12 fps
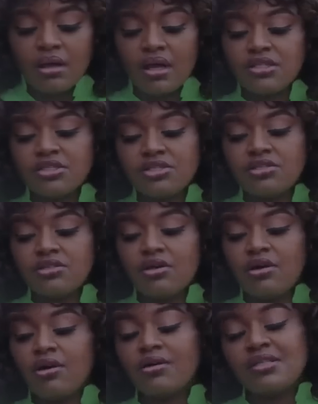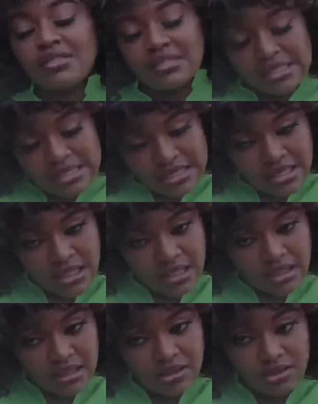Kachi, honestly,
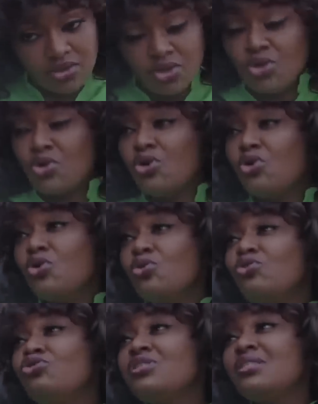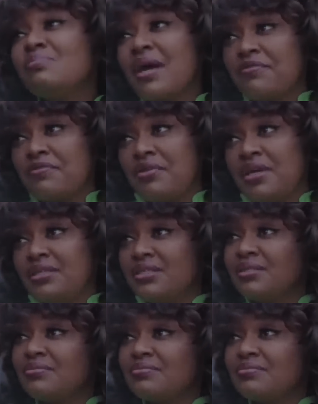Uju is my friend.